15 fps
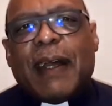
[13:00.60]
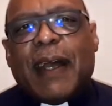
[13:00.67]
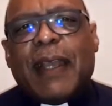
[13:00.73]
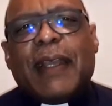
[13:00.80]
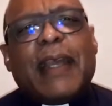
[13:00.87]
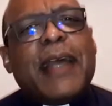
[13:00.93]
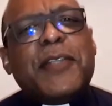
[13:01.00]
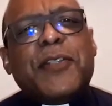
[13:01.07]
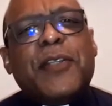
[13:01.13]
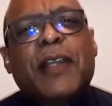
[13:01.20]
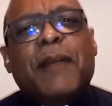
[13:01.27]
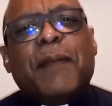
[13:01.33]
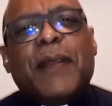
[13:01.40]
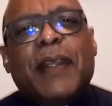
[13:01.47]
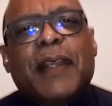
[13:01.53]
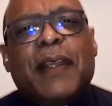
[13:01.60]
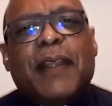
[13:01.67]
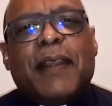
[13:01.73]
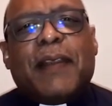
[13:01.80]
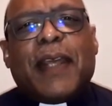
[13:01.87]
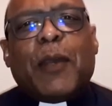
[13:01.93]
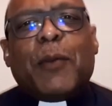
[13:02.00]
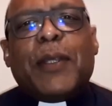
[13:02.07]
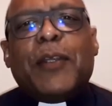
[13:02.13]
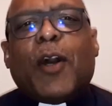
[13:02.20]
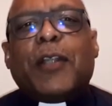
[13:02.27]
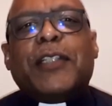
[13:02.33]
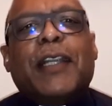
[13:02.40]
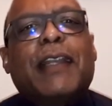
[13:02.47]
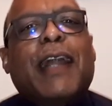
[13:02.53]
I guess they were
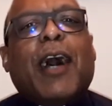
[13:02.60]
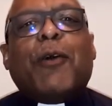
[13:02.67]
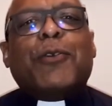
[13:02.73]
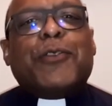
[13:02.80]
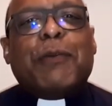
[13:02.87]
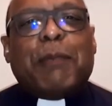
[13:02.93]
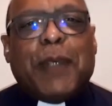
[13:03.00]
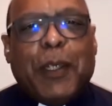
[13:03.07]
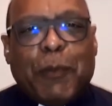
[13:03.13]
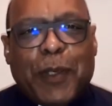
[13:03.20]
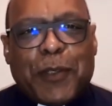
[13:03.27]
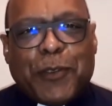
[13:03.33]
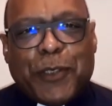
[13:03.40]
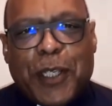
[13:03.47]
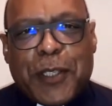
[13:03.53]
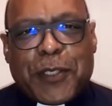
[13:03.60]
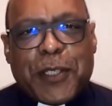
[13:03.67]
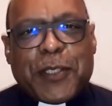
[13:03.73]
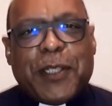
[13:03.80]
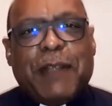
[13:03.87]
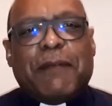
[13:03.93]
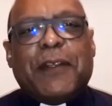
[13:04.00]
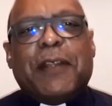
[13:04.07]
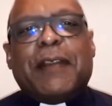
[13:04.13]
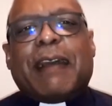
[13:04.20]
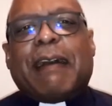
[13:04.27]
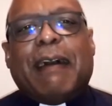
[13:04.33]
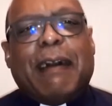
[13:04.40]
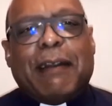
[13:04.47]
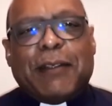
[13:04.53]
not allowed to be with Jesus even in the
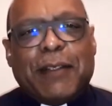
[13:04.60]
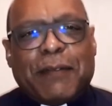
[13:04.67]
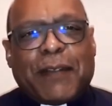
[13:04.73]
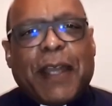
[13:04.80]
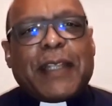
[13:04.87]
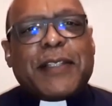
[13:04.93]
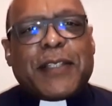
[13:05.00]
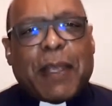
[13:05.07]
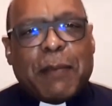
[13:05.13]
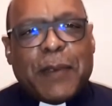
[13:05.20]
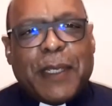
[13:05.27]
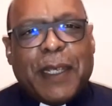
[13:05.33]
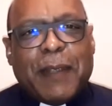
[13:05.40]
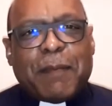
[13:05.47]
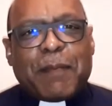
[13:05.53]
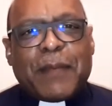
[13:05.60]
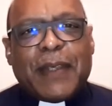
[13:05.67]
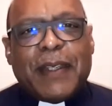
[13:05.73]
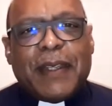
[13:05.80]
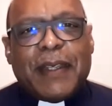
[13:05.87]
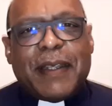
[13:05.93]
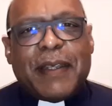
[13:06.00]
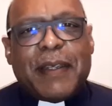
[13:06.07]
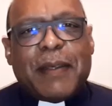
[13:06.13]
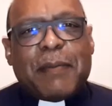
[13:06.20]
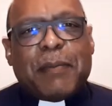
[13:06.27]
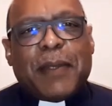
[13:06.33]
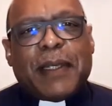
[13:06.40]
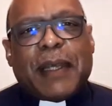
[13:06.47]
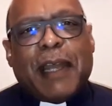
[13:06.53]
Garden of Gethsemane.
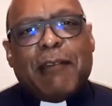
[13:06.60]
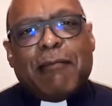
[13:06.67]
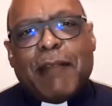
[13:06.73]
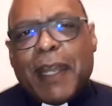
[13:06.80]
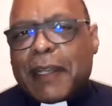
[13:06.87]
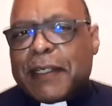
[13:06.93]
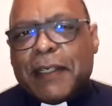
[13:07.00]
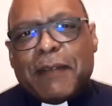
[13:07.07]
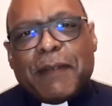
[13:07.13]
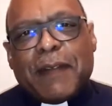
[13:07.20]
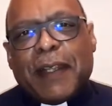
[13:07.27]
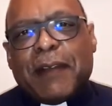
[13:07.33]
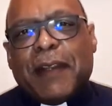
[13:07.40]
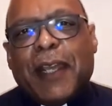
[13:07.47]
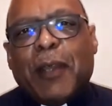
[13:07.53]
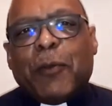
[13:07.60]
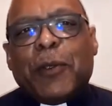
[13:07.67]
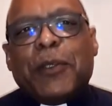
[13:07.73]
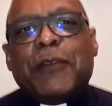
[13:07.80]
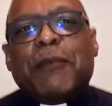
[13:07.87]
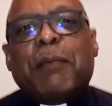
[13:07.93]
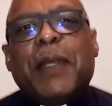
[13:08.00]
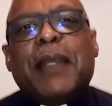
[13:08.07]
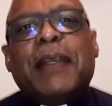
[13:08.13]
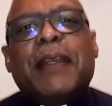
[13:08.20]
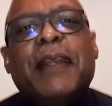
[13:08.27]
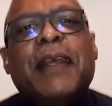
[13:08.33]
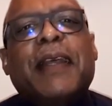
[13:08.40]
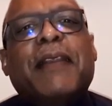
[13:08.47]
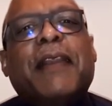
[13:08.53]
But I reckon that they would have
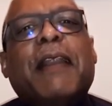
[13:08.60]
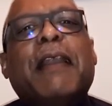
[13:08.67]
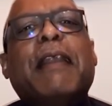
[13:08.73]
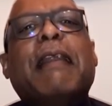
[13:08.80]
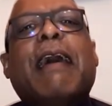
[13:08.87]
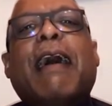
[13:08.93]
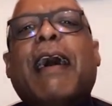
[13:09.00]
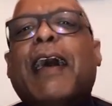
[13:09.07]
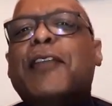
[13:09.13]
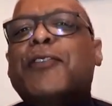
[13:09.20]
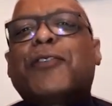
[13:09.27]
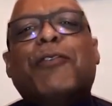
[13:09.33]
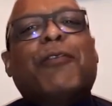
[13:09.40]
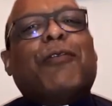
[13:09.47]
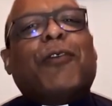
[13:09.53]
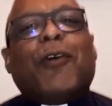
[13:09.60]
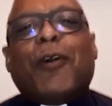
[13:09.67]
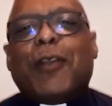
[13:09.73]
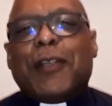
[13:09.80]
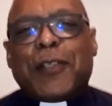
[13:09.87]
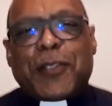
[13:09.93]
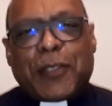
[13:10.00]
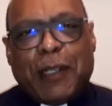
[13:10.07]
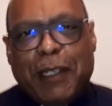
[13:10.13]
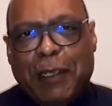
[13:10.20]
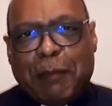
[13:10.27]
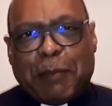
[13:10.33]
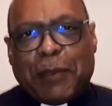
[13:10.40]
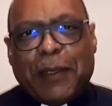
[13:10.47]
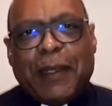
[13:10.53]
been the last to fall
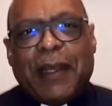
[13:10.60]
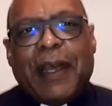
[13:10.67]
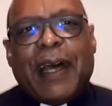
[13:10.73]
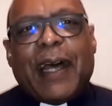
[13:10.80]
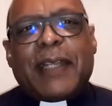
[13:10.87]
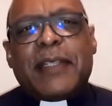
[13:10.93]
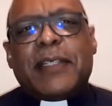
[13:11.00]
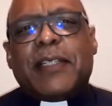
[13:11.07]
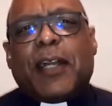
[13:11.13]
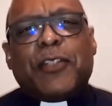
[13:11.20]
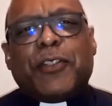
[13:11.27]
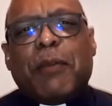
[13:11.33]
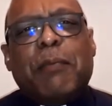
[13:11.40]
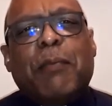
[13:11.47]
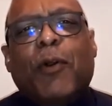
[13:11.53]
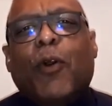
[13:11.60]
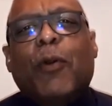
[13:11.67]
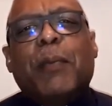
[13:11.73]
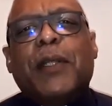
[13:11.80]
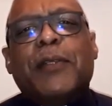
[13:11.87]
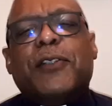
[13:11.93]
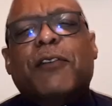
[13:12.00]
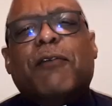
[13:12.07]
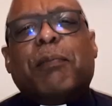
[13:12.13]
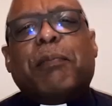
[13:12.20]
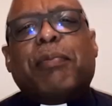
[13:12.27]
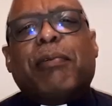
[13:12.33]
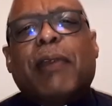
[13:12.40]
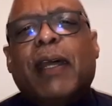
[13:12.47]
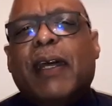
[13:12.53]
asleep at such a moment of
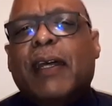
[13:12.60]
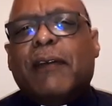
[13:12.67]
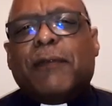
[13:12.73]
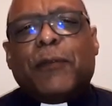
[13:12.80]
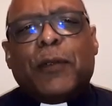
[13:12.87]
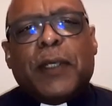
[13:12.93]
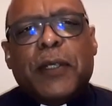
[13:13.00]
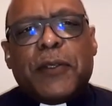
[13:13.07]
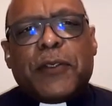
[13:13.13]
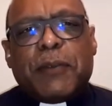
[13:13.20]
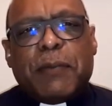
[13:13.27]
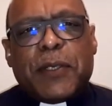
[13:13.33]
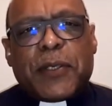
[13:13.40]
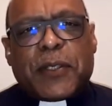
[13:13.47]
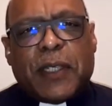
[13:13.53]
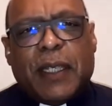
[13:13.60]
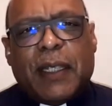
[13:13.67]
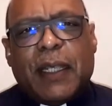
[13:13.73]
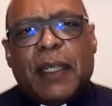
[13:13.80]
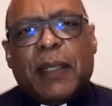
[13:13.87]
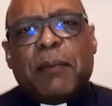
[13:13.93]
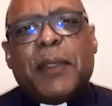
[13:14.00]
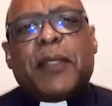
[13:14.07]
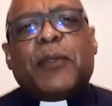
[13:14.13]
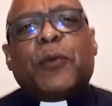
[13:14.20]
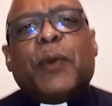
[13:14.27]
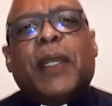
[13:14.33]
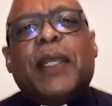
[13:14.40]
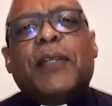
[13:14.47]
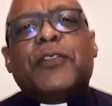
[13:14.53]
prayerful intimacy
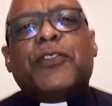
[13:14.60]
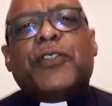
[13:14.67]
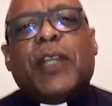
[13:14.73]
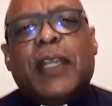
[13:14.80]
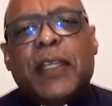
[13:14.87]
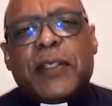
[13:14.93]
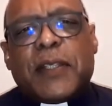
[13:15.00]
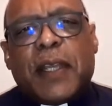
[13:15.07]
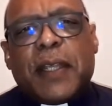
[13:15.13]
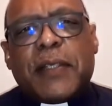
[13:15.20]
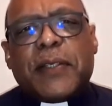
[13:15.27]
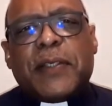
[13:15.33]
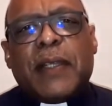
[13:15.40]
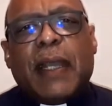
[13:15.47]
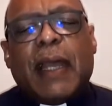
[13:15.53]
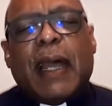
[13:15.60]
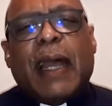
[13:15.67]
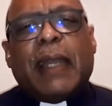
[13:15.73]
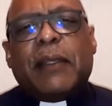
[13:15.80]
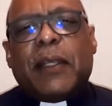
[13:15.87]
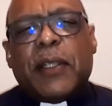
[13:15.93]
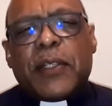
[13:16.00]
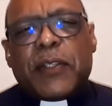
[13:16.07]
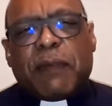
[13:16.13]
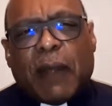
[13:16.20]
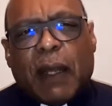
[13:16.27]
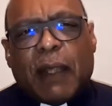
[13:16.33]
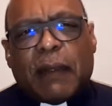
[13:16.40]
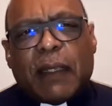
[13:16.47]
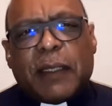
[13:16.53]
between Jesus and his
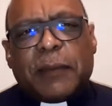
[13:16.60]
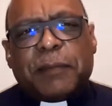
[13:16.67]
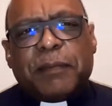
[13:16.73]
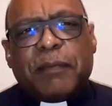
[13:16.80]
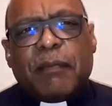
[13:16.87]
Father.